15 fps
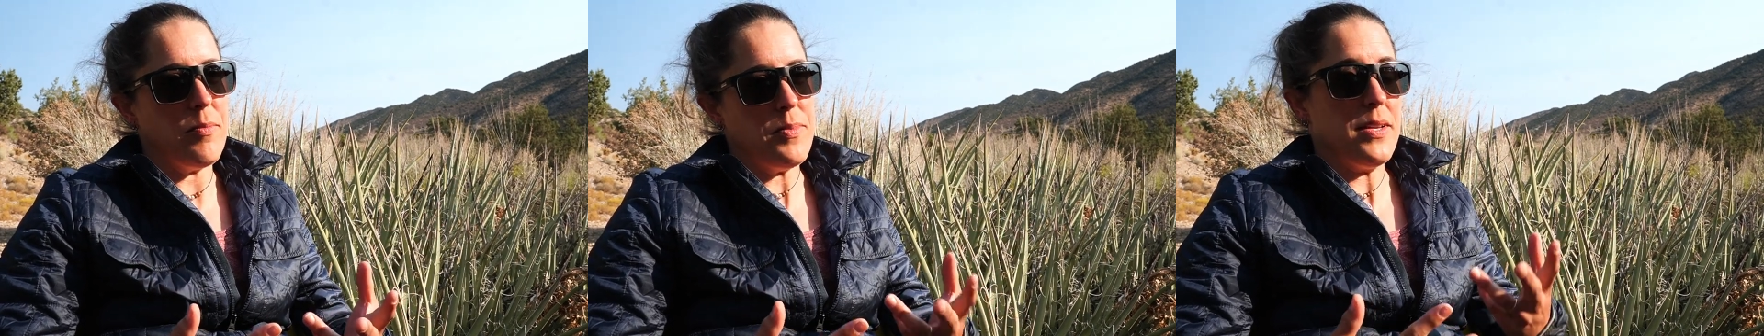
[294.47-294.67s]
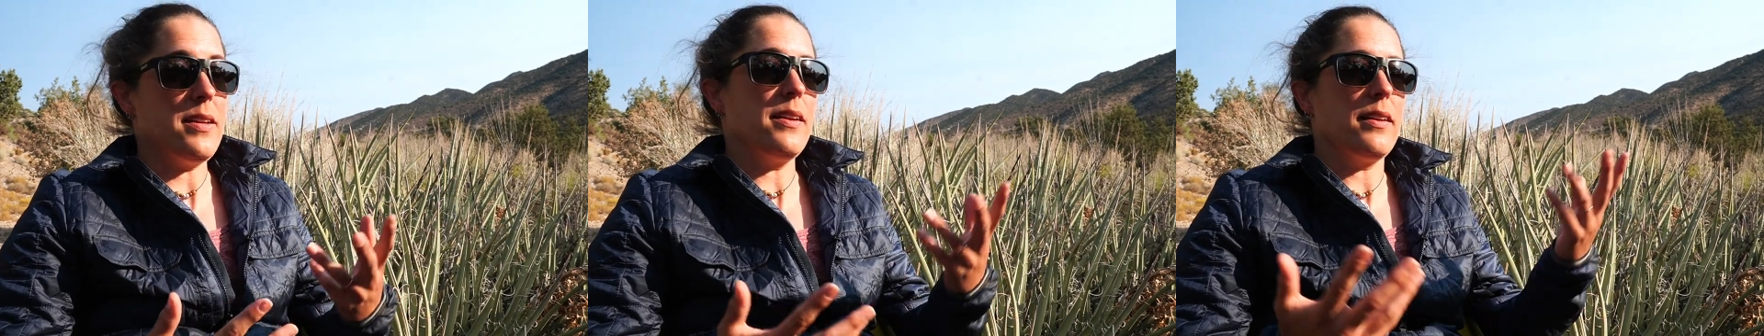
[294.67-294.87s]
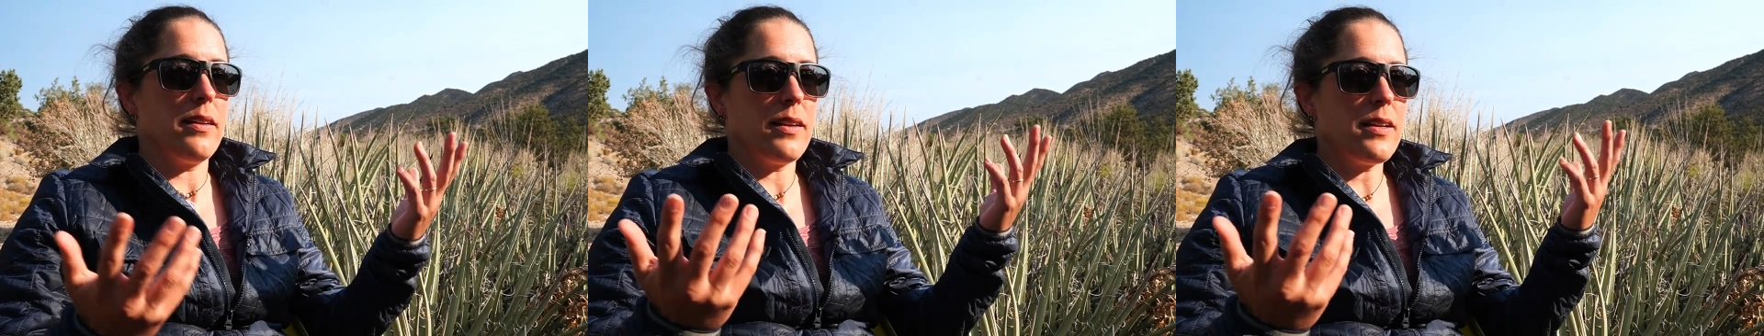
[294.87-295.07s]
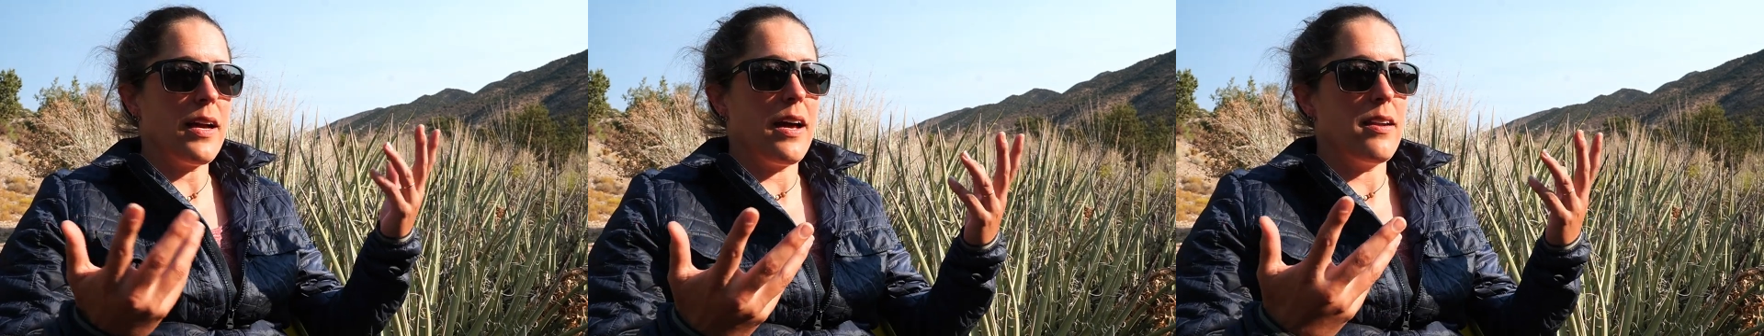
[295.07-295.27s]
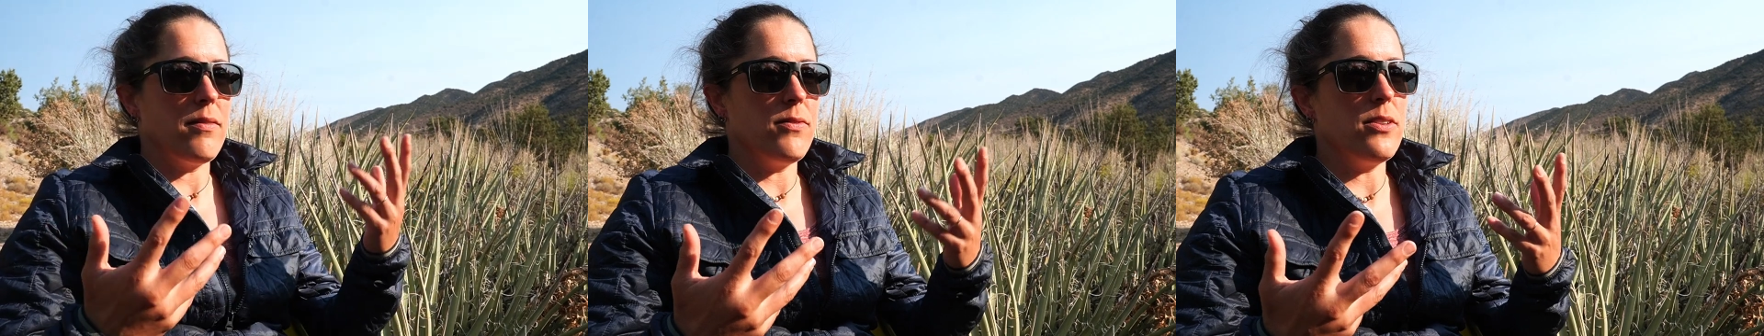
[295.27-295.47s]
being
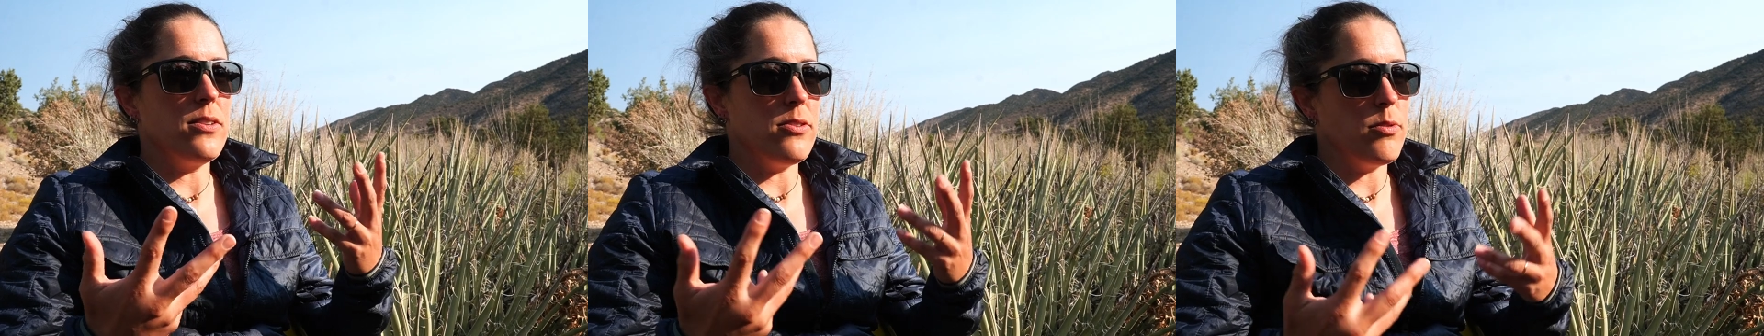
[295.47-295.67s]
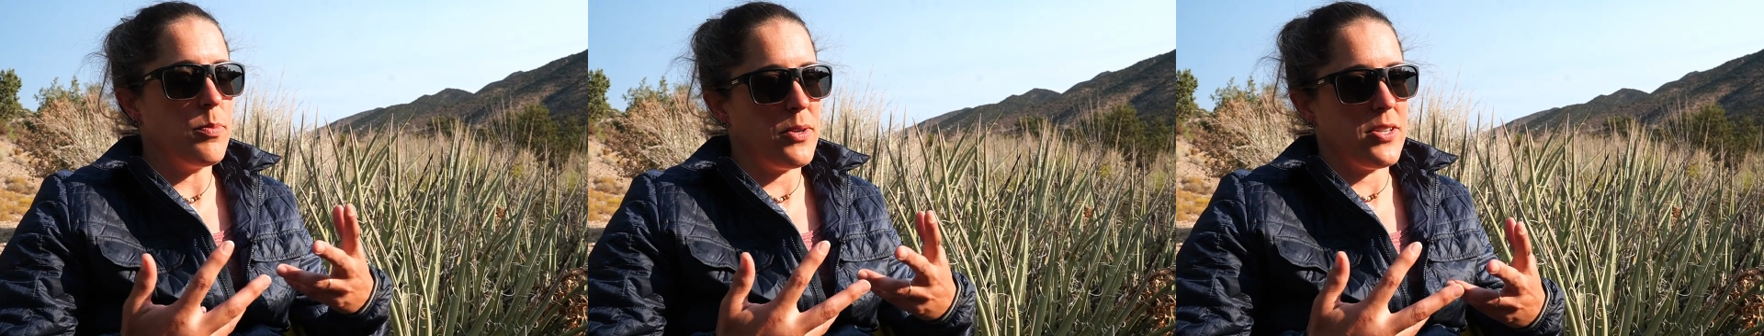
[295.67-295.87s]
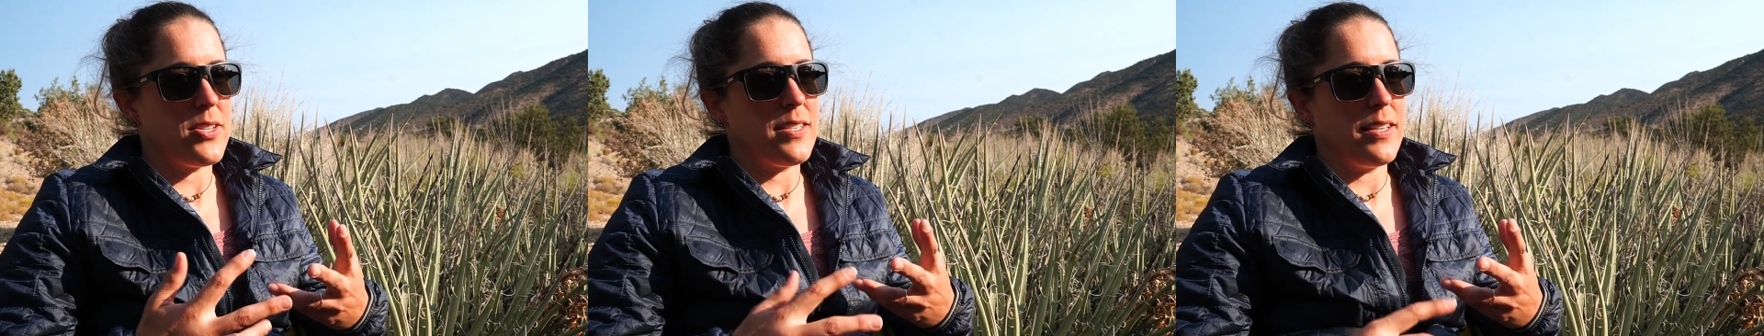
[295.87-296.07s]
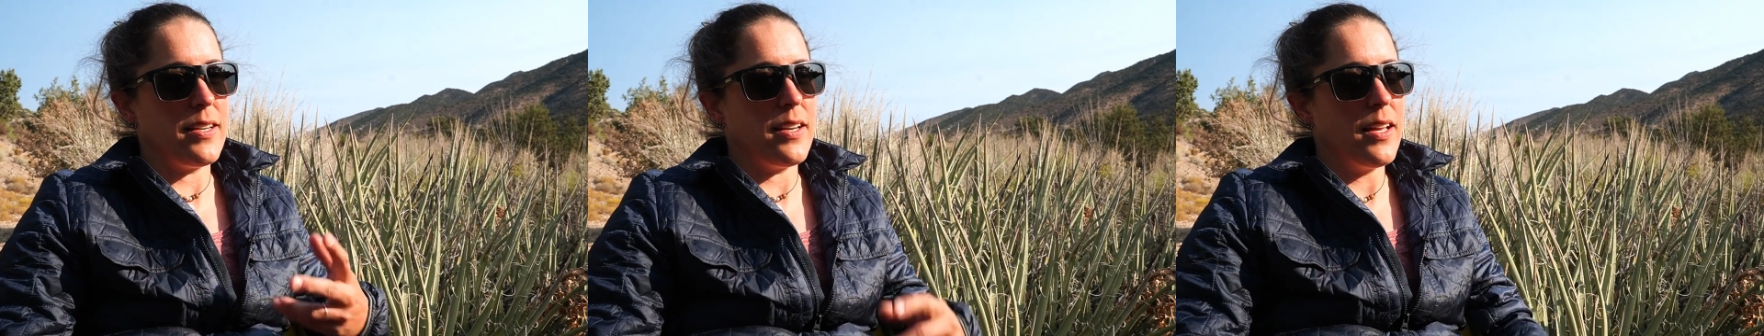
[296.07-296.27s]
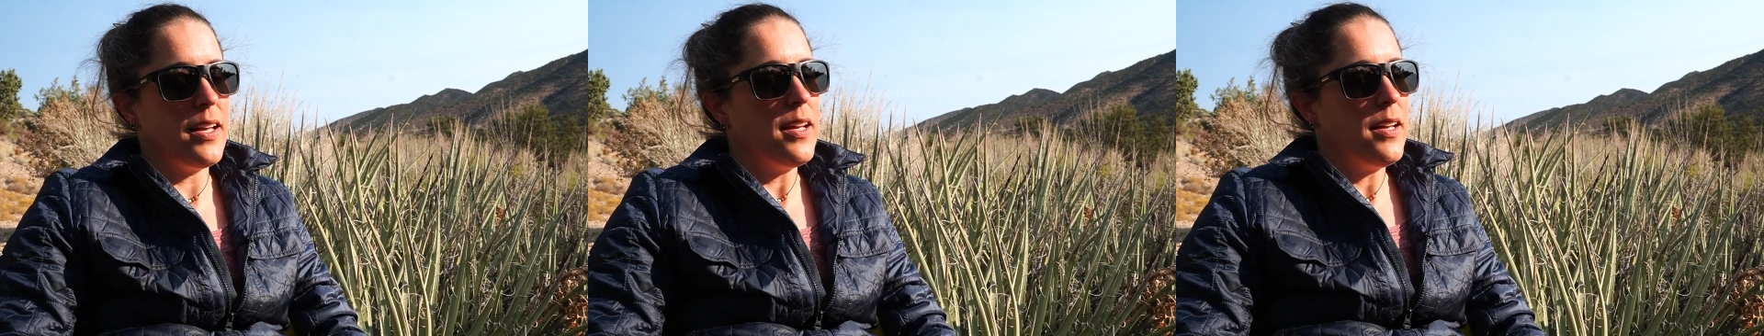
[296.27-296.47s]
kind of the new
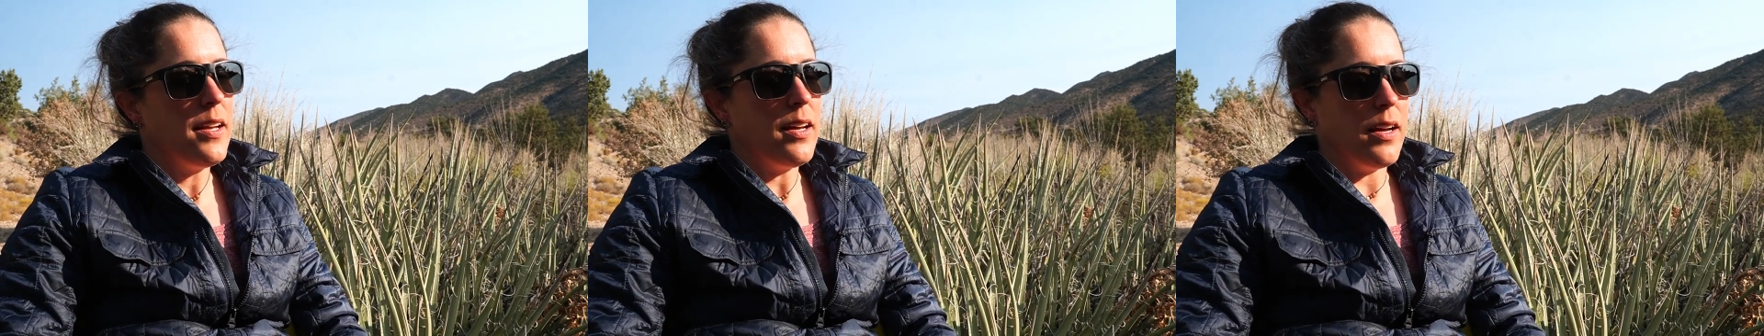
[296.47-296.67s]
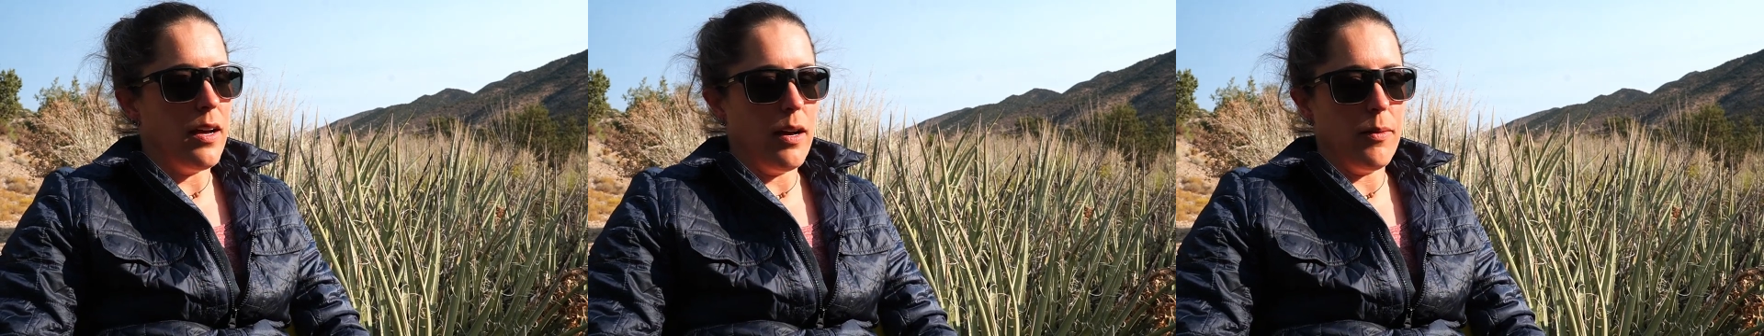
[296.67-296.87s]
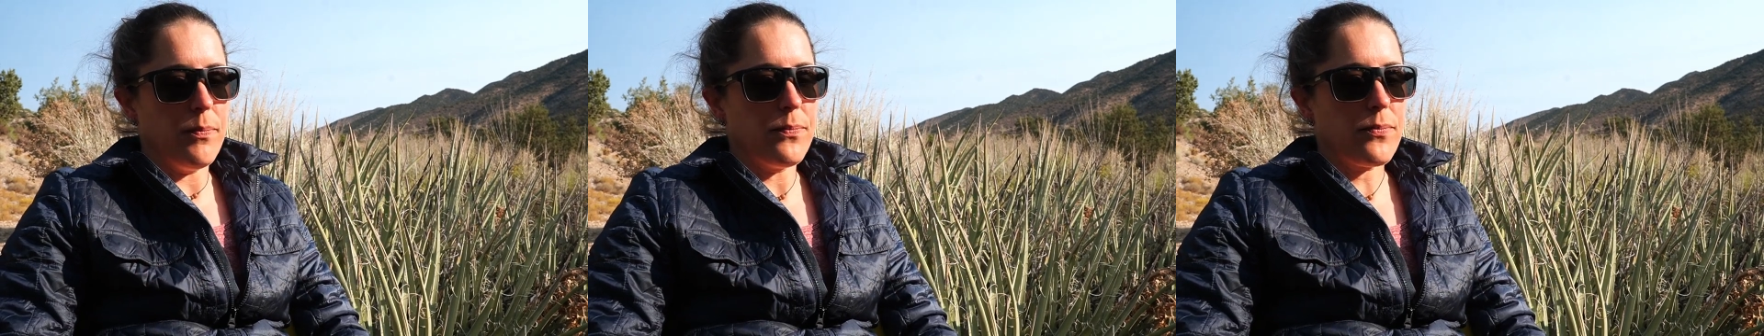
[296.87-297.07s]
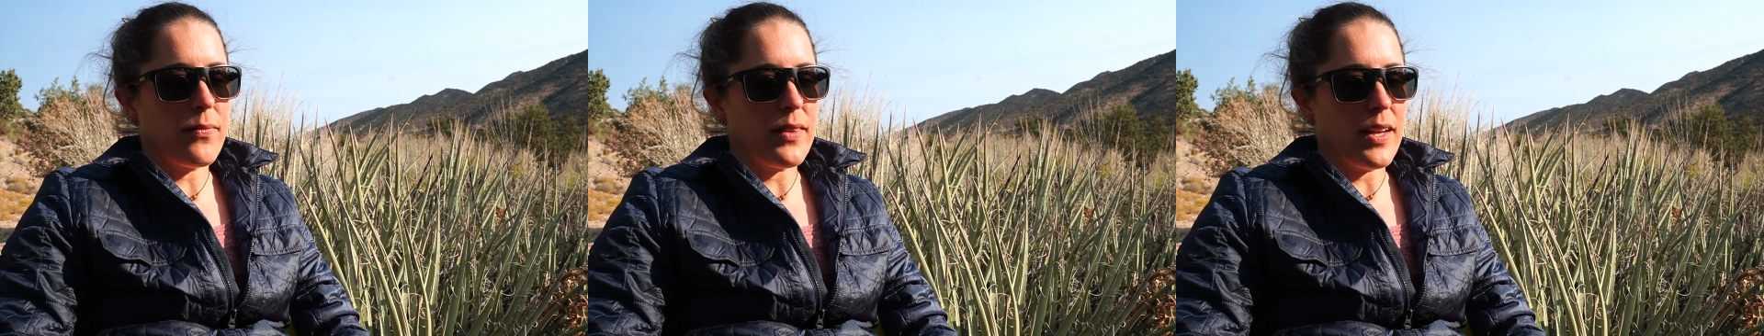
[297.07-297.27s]
person um,